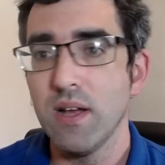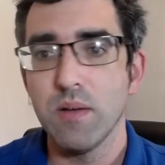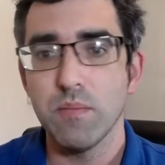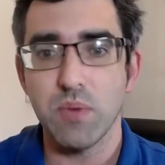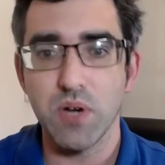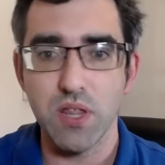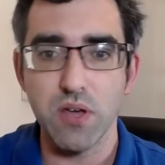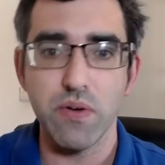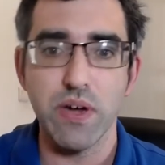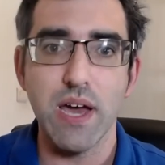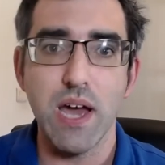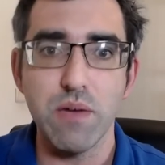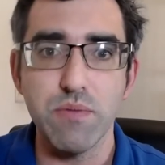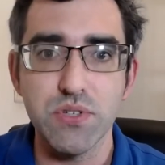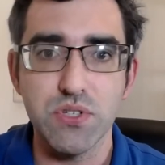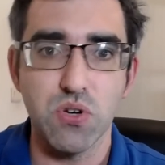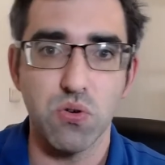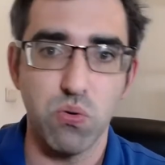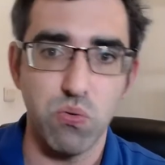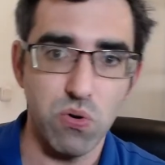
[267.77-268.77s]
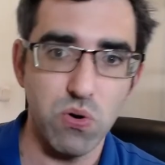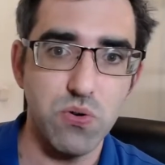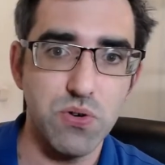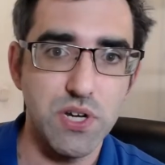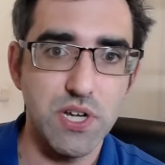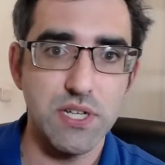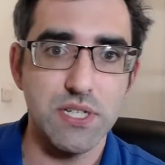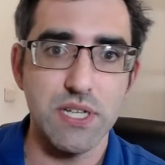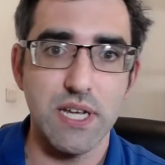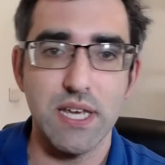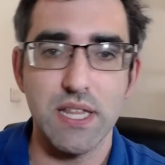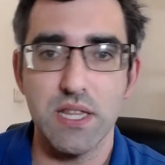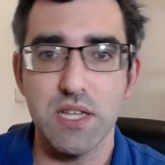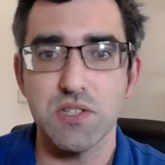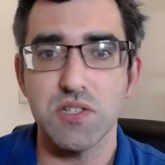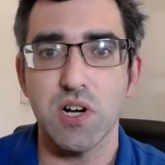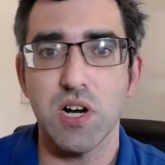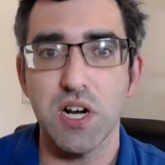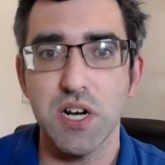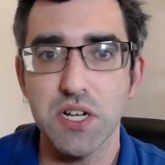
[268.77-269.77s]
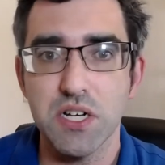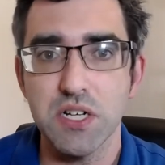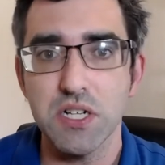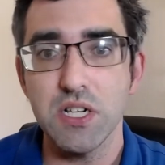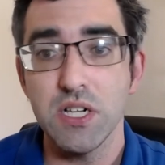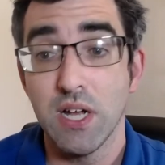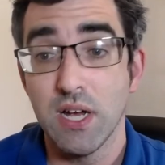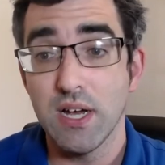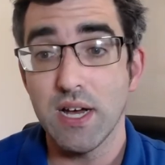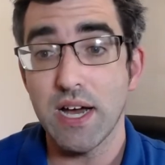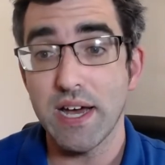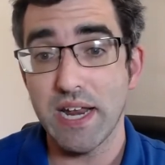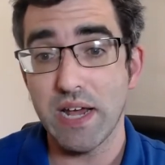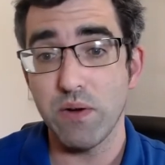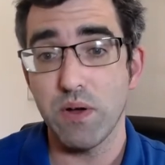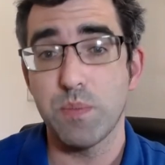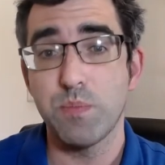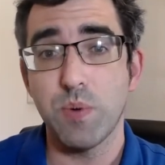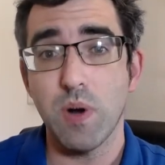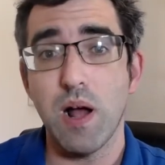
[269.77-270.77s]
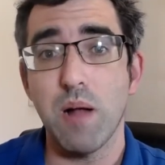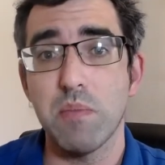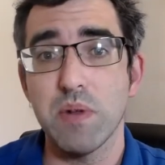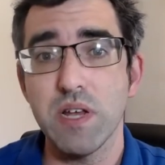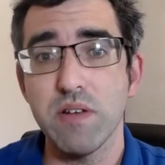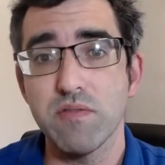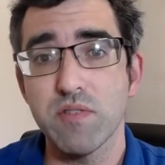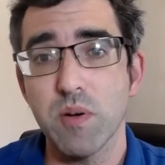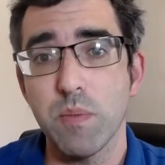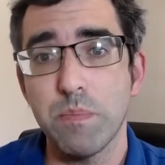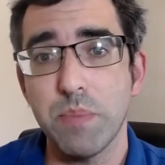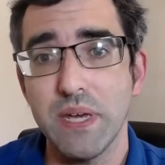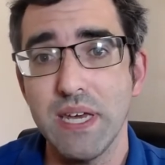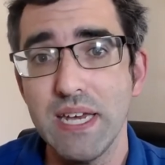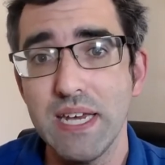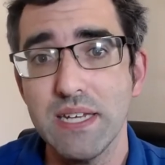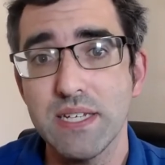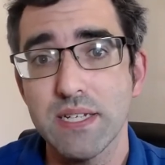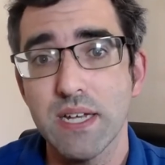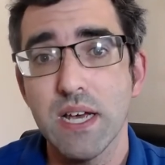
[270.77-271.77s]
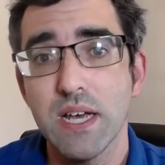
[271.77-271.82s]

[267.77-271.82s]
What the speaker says: By the way, I was quoted in this article and I would probably repeat